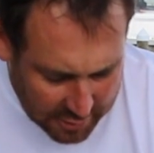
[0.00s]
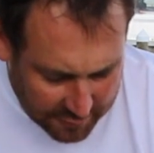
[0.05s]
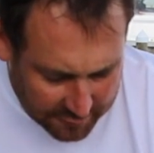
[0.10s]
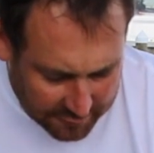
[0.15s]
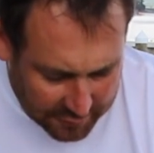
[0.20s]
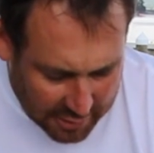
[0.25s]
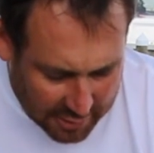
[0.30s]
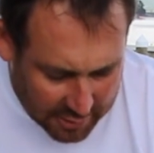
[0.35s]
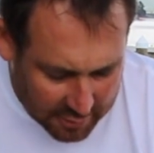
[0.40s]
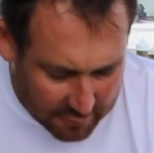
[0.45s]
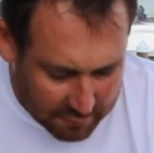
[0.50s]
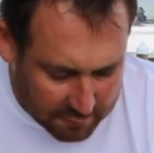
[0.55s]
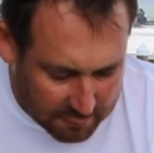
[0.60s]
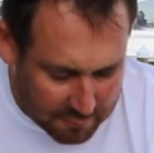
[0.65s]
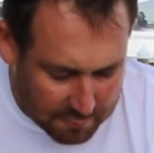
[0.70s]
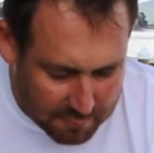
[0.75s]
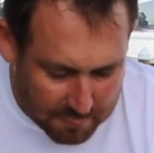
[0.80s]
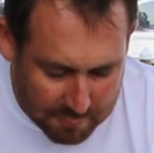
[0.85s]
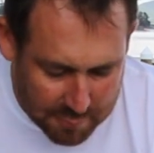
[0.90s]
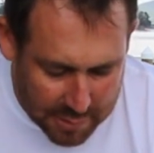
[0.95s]
I've done it
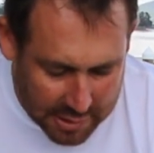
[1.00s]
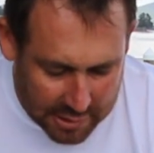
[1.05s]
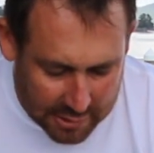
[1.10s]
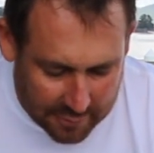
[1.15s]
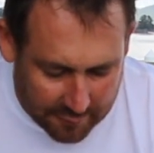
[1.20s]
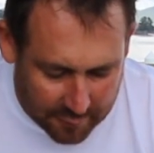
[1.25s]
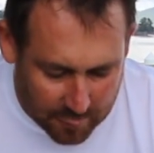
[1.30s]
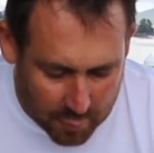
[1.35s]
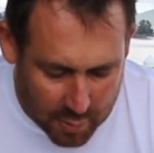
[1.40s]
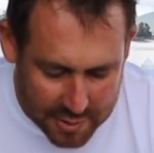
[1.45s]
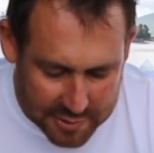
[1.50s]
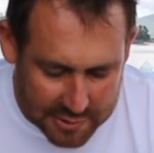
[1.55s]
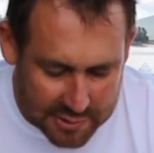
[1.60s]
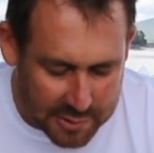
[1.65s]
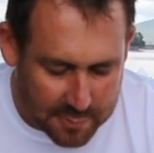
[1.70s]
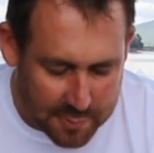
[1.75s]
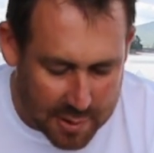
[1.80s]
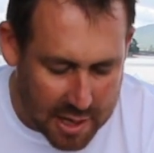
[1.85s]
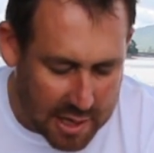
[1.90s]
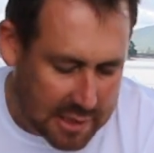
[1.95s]
many different ways
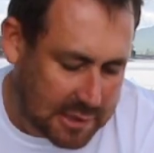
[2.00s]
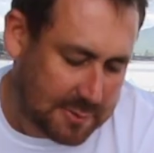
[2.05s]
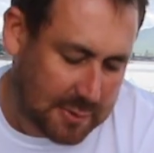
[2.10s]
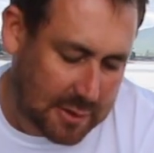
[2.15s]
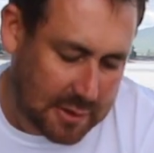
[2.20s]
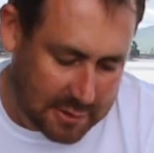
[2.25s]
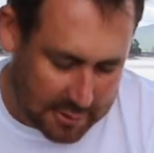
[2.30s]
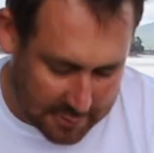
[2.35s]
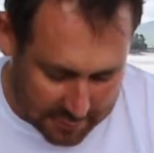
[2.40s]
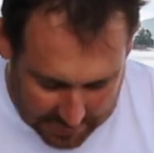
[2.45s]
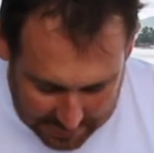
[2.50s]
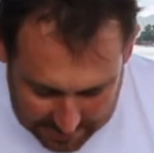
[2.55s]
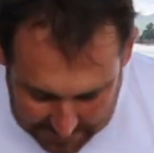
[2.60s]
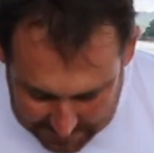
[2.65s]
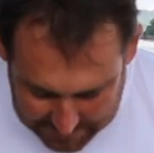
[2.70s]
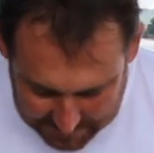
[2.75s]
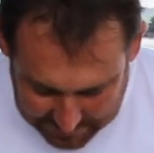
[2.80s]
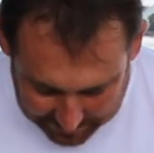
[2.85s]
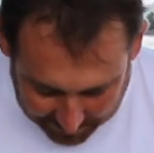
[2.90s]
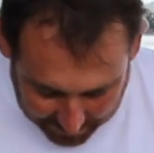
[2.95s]
in the past, but
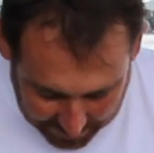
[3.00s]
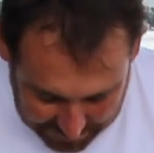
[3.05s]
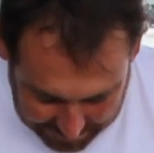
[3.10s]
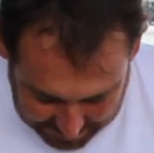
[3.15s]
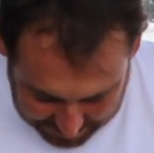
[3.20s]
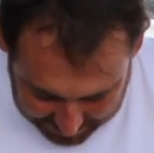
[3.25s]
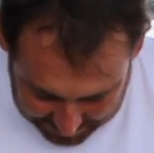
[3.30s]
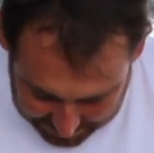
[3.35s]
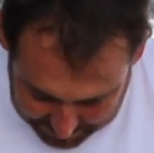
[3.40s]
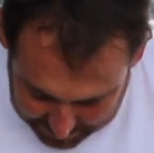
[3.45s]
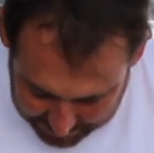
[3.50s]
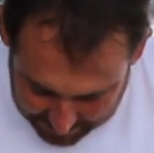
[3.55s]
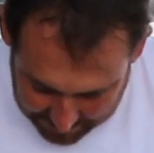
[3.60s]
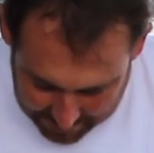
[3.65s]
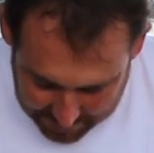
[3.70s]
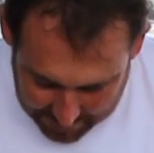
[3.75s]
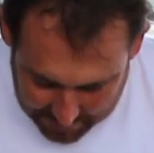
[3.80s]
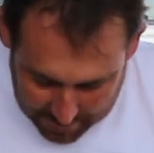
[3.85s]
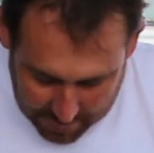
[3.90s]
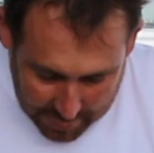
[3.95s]
this ceviche is
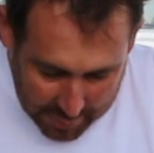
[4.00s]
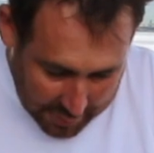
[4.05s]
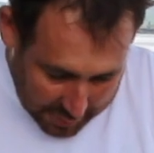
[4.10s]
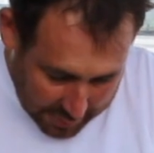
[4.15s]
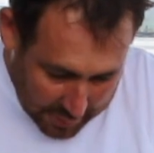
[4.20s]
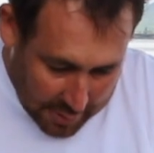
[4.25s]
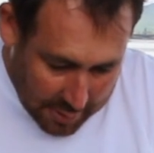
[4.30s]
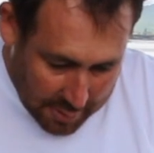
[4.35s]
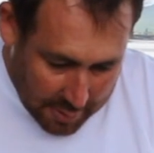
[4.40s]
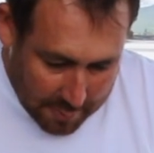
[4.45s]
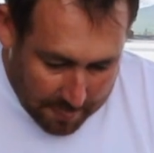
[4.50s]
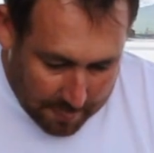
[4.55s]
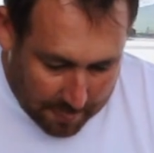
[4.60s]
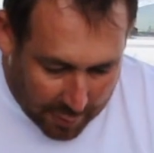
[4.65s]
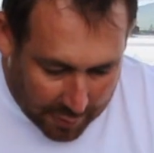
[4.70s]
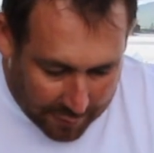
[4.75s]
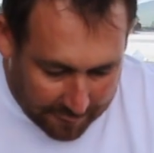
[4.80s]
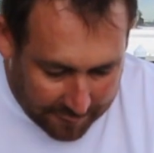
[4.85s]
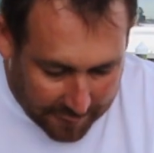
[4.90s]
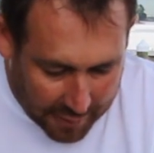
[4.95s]

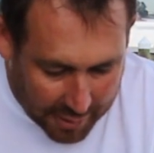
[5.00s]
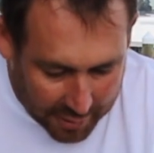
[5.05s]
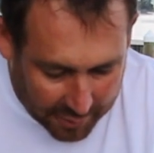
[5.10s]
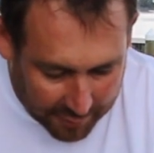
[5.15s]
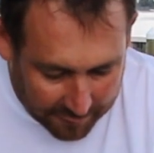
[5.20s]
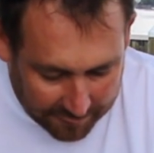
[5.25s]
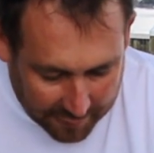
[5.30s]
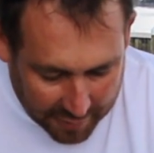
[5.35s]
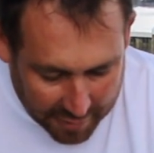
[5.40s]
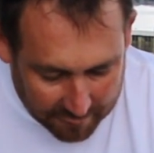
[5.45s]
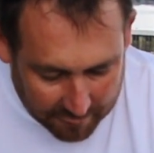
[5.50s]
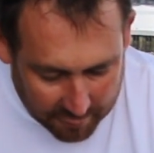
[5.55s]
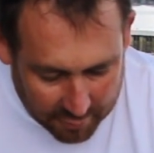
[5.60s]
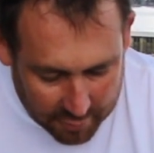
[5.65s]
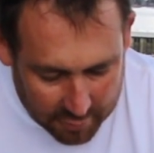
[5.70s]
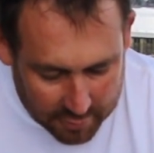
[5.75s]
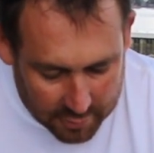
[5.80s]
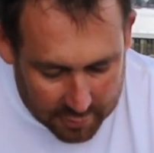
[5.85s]
by far the favourite.